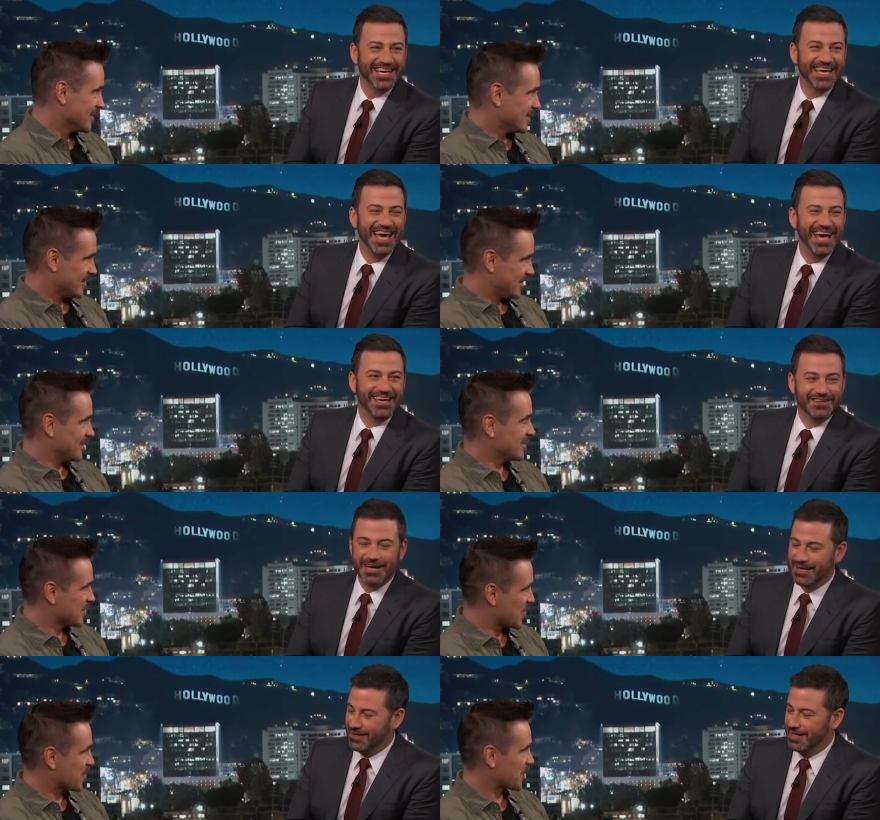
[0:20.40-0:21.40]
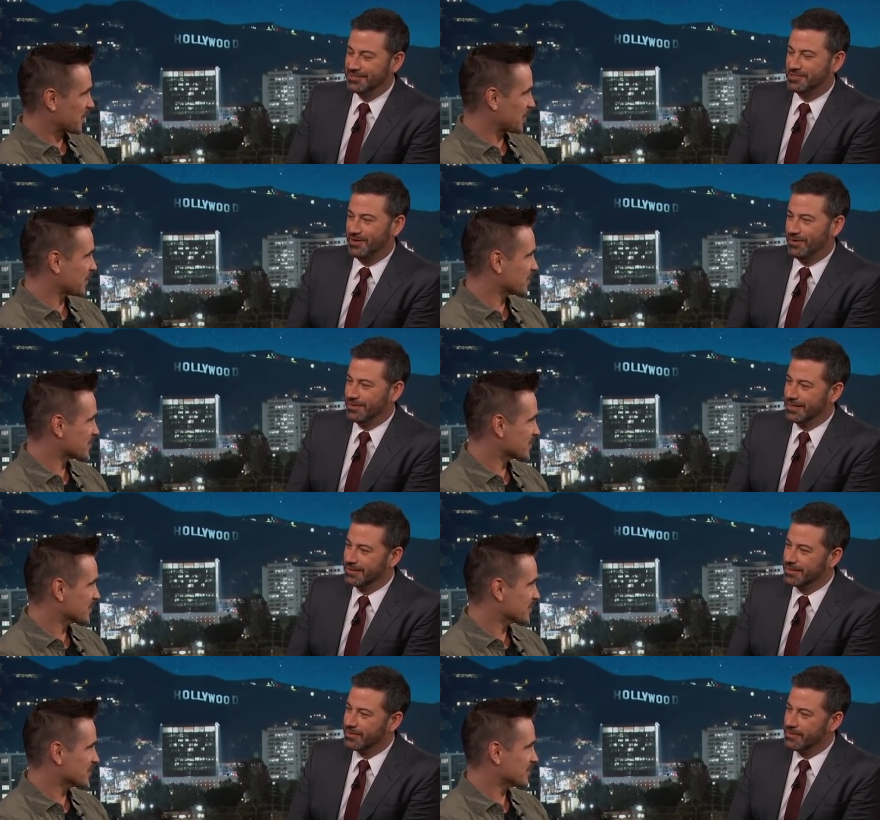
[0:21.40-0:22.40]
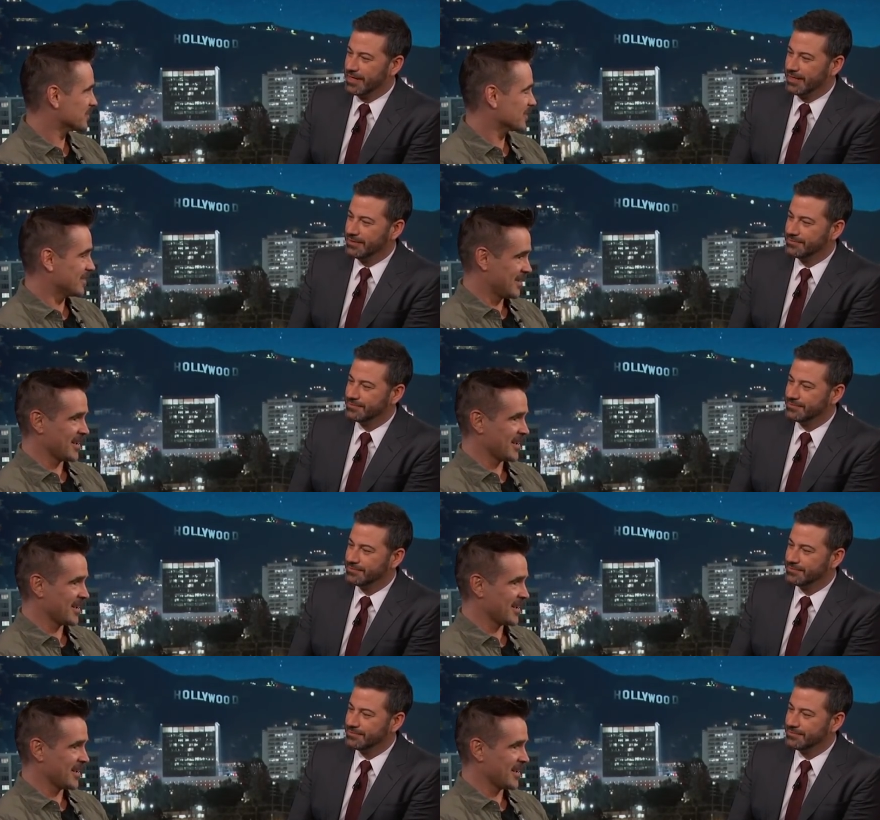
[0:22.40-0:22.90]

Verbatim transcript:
Speaker 1: yeah, you got a lot of soul there in Korea.